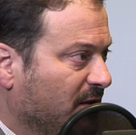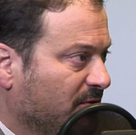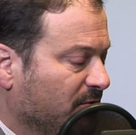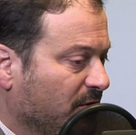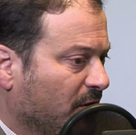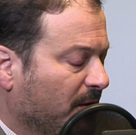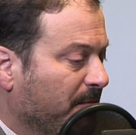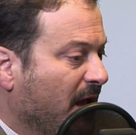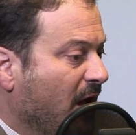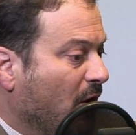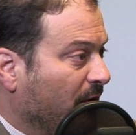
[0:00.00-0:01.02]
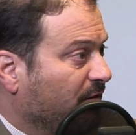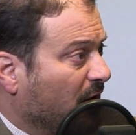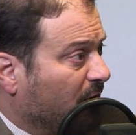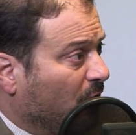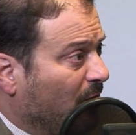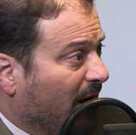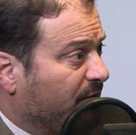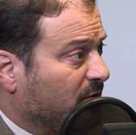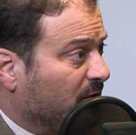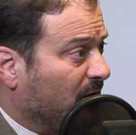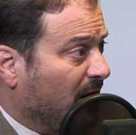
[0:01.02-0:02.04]
and through Europe. We've got to go
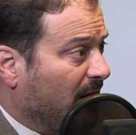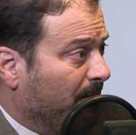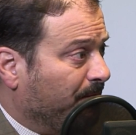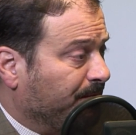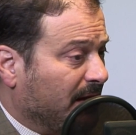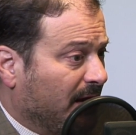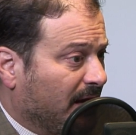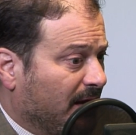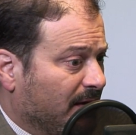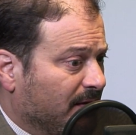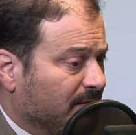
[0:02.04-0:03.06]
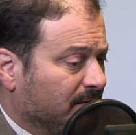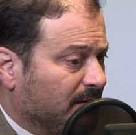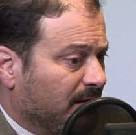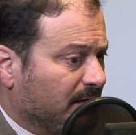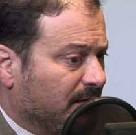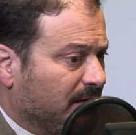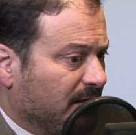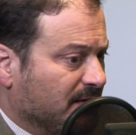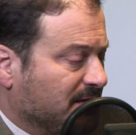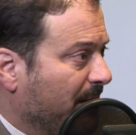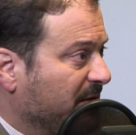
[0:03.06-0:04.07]
after the
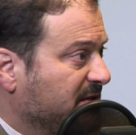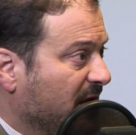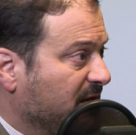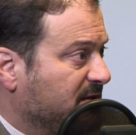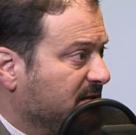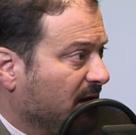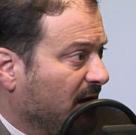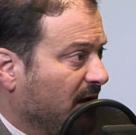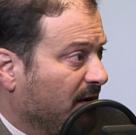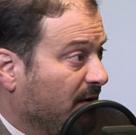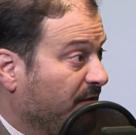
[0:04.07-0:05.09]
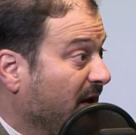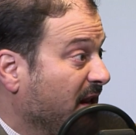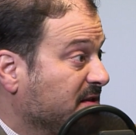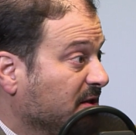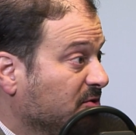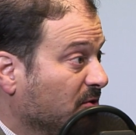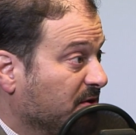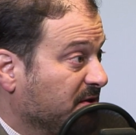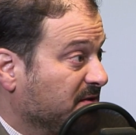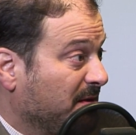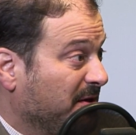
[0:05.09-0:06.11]
Islamic State's financing
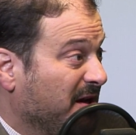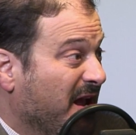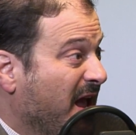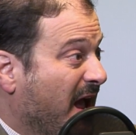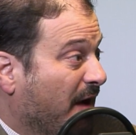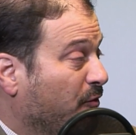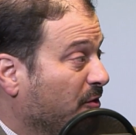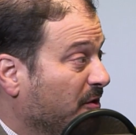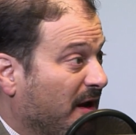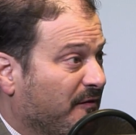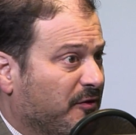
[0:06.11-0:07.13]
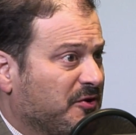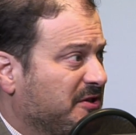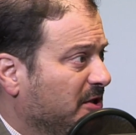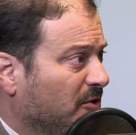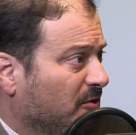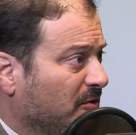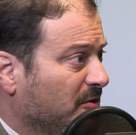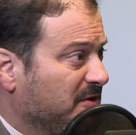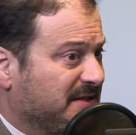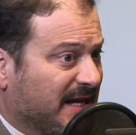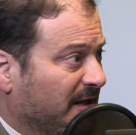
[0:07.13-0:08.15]
sources. I mean, if they're still
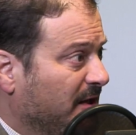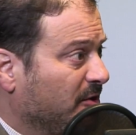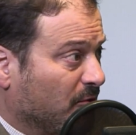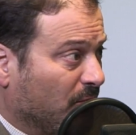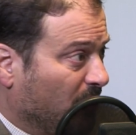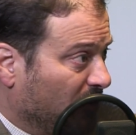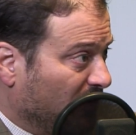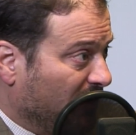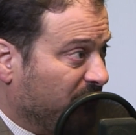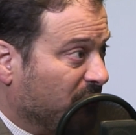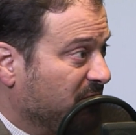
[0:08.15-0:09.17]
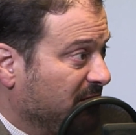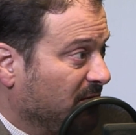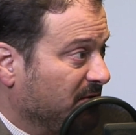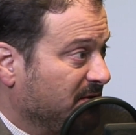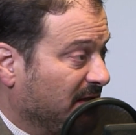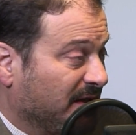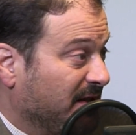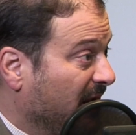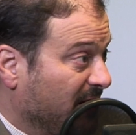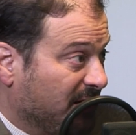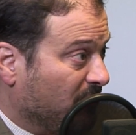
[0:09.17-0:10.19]
selling their oil, if they're still selling
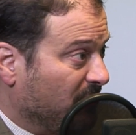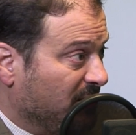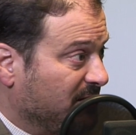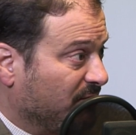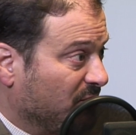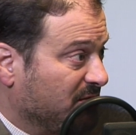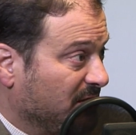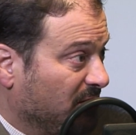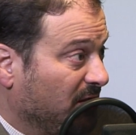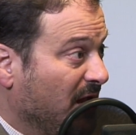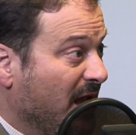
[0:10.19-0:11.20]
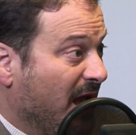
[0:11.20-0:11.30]
the antiquities, if they're still